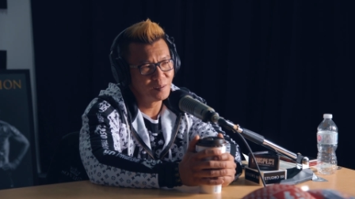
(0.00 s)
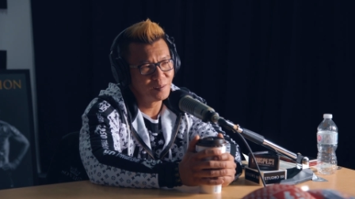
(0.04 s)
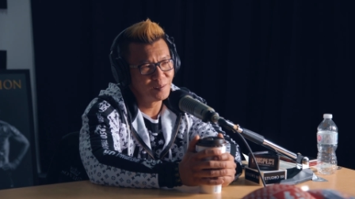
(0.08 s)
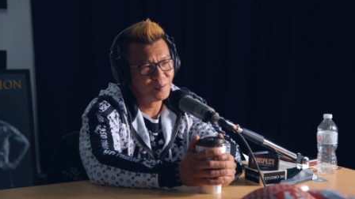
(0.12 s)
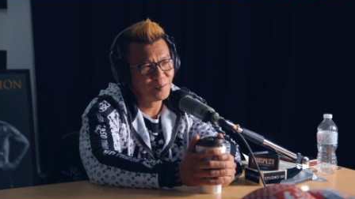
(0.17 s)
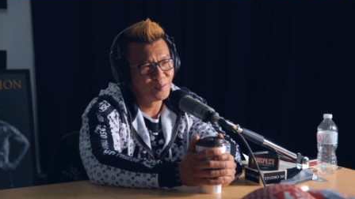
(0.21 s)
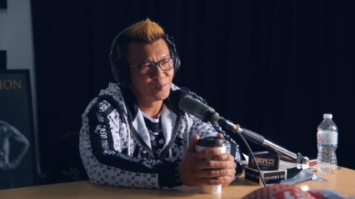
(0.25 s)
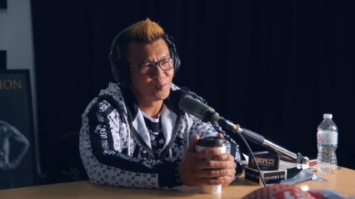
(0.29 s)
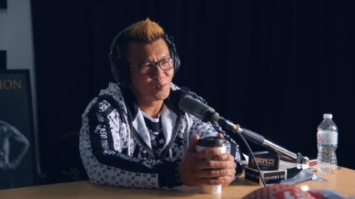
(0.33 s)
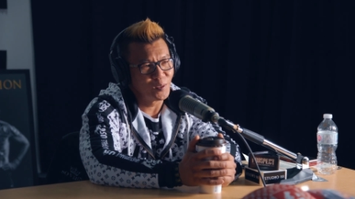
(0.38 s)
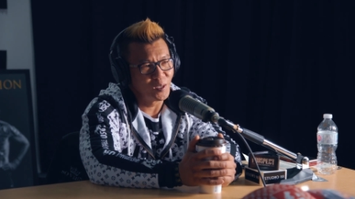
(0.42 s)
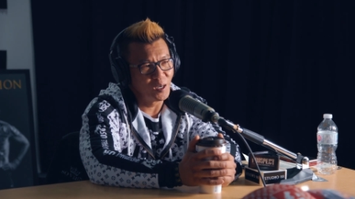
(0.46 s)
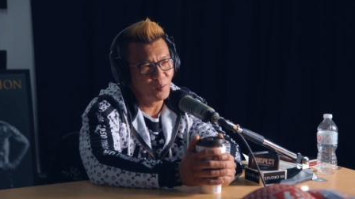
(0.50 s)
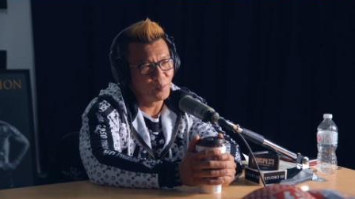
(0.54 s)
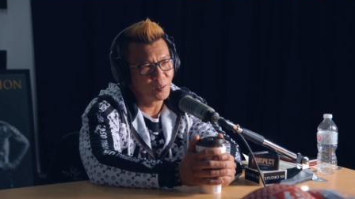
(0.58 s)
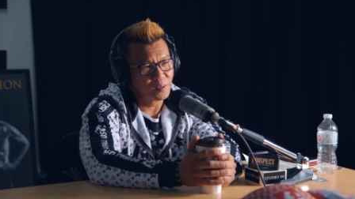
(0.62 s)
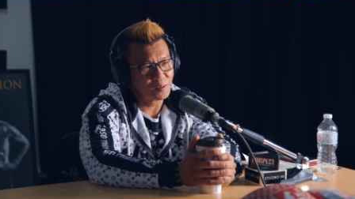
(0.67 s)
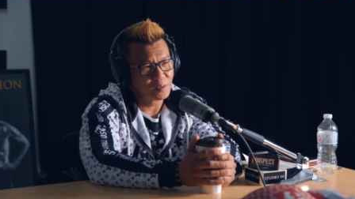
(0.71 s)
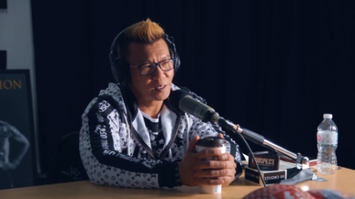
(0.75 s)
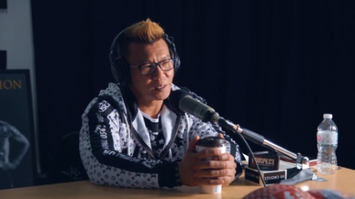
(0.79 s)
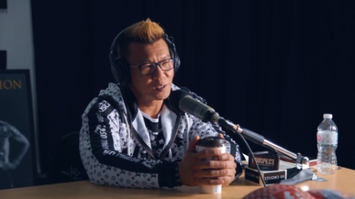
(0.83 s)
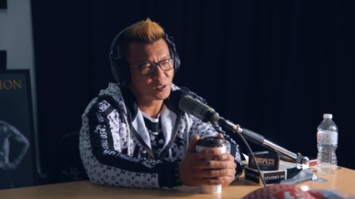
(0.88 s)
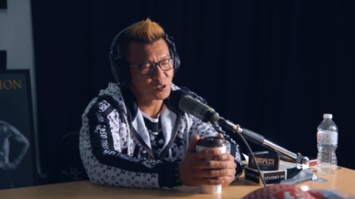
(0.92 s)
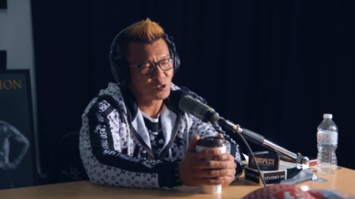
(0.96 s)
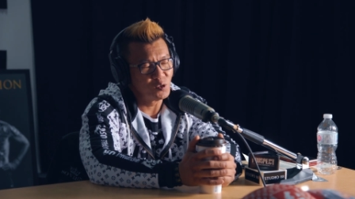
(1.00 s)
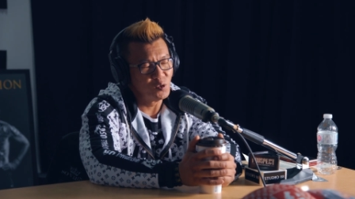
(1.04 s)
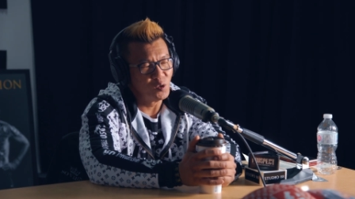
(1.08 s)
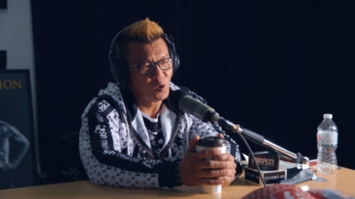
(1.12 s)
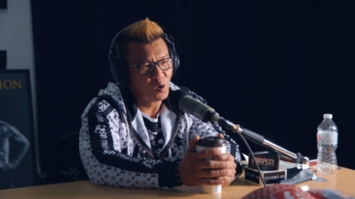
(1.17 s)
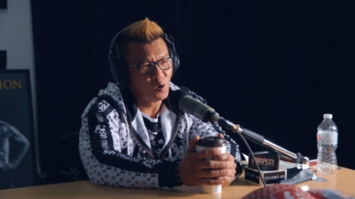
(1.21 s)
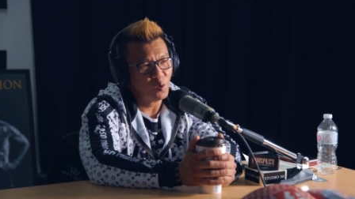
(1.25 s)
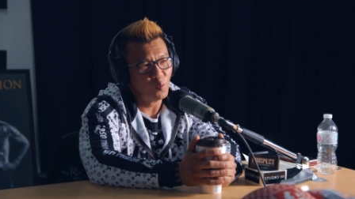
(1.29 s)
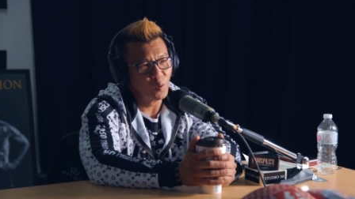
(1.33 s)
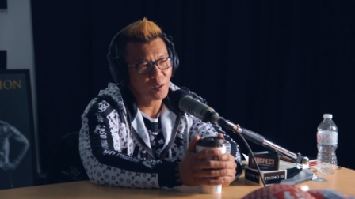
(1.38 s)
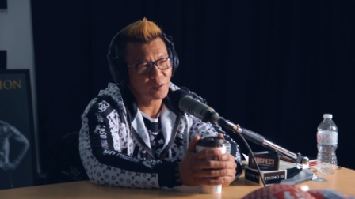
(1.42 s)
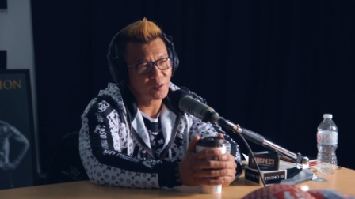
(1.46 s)
And I mean, 'cause I just
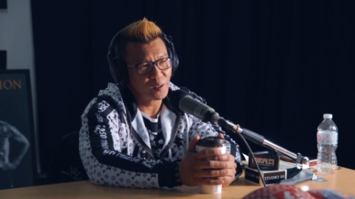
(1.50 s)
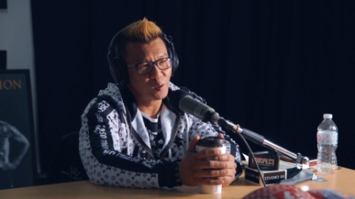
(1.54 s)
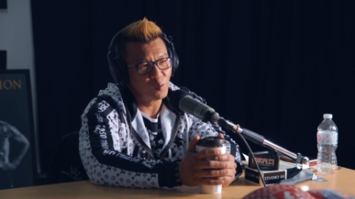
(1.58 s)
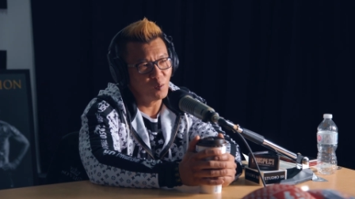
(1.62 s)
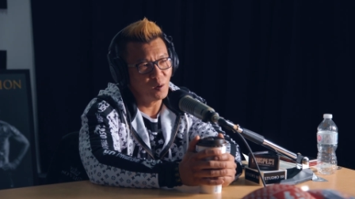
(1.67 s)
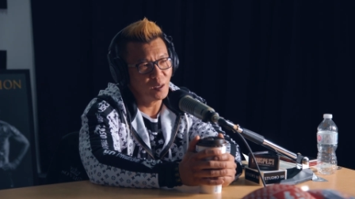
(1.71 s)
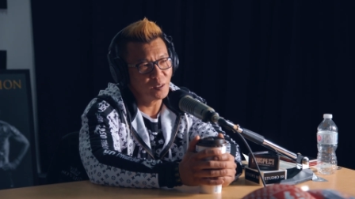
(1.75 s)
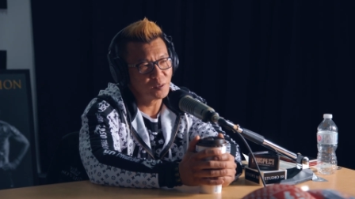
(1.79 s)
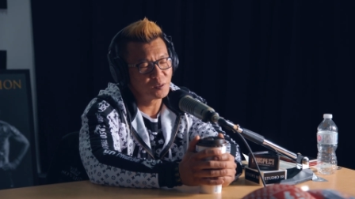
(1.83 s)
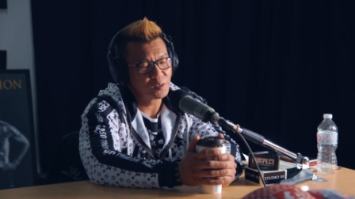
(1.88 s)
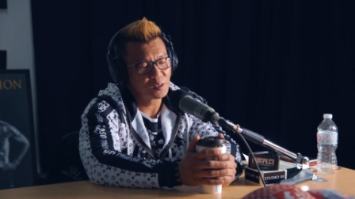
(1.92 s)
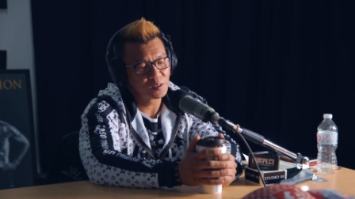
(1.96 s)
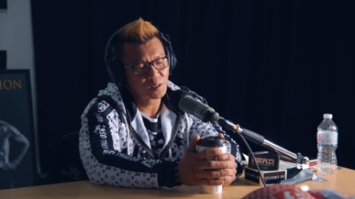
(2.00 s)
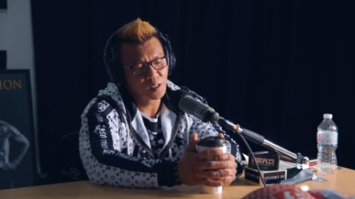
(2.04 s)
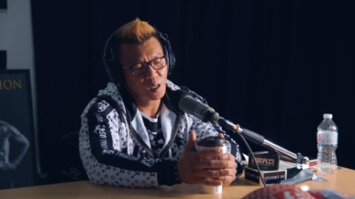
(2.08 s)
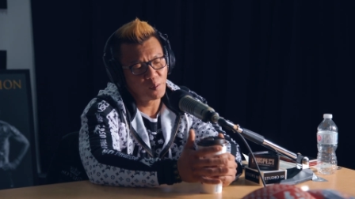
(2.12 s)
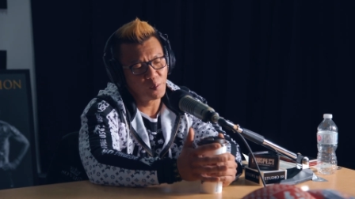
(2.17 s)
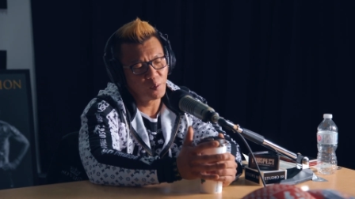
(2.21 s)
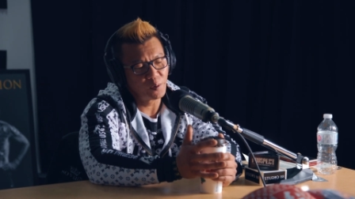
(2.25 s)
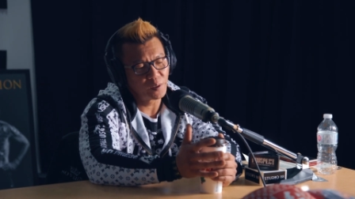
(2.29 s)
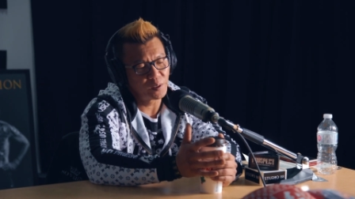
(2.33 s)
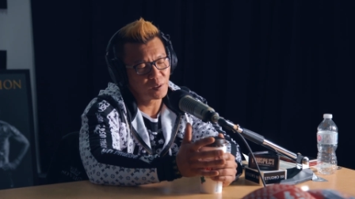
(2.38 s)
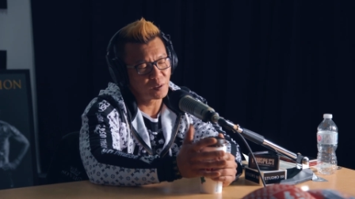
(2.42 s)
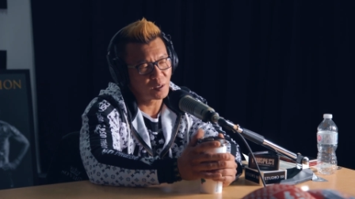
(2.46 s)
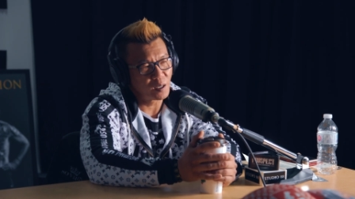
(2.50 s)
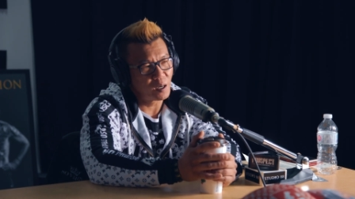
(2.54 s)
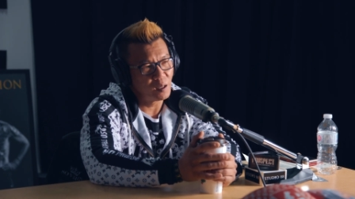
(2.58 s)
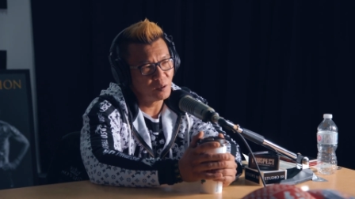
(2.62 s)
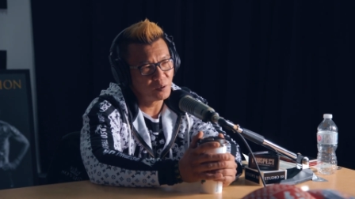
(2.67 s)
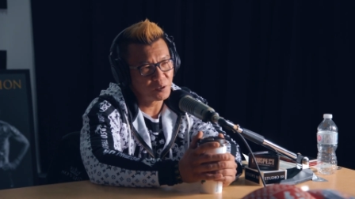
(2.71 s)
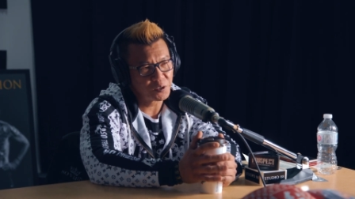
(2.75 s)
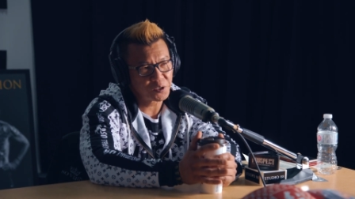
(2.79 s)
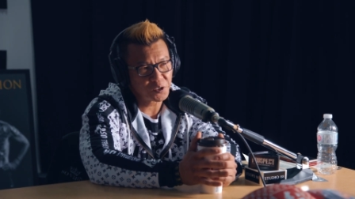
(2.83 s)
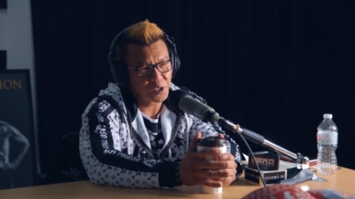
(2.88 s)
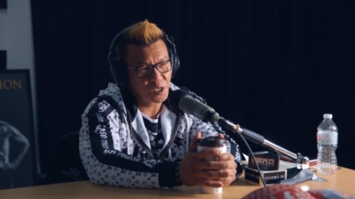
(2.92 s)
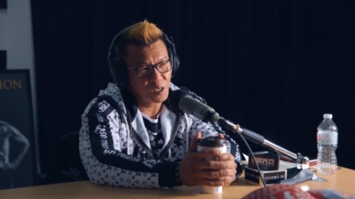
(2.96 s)
know what they want. Just tell me what their
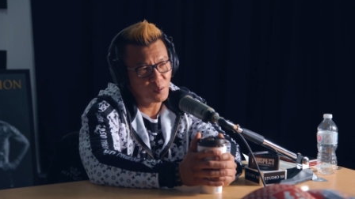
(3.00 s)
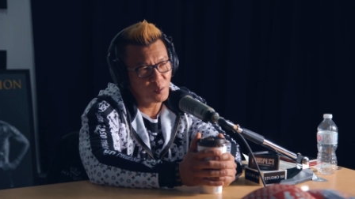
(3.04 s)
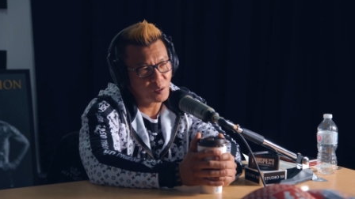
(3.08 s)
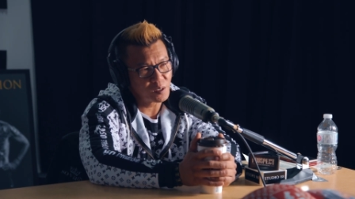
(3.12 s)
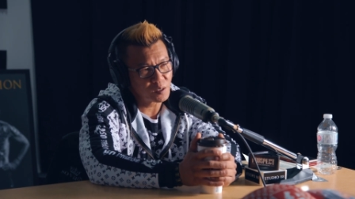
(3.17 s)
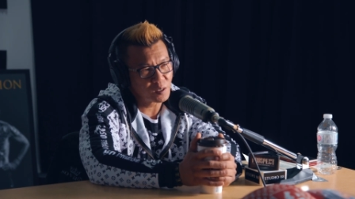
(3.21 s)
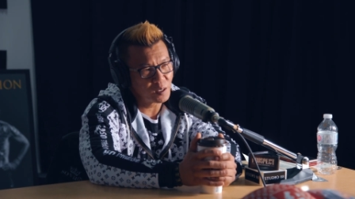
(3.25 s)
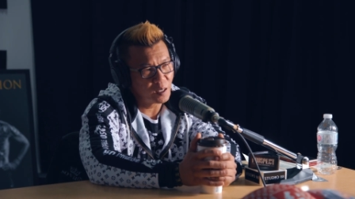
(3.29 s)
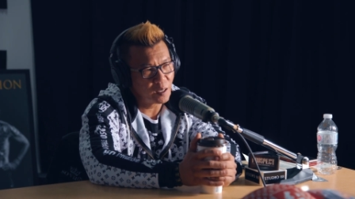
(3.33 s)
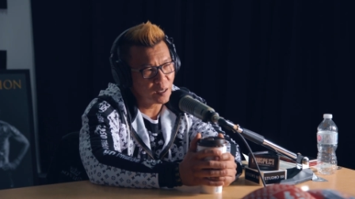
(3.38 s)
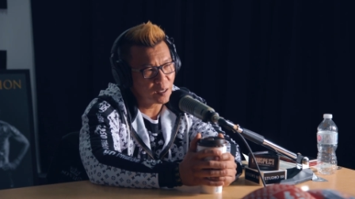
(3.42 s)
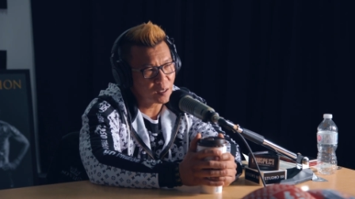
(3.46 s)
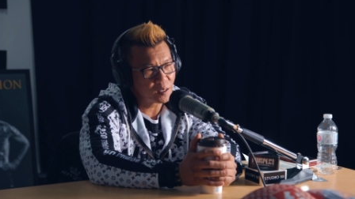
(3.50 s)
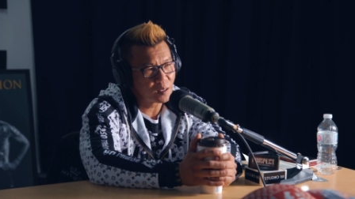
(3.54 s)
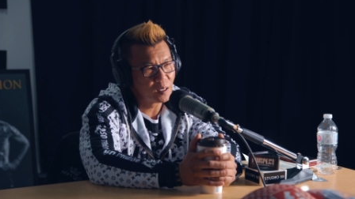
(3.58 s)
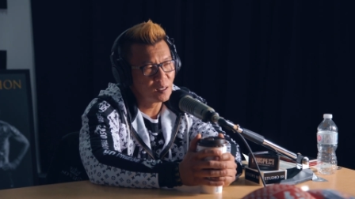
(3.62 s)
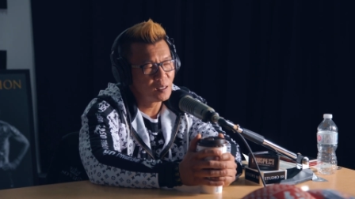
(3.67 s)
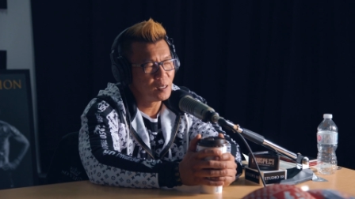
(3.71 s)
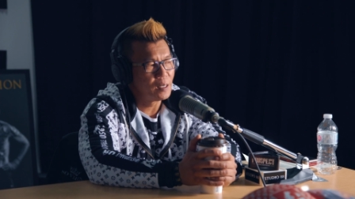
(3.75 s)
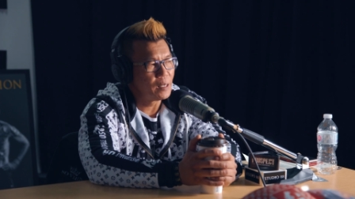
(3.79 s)
color scheme is like.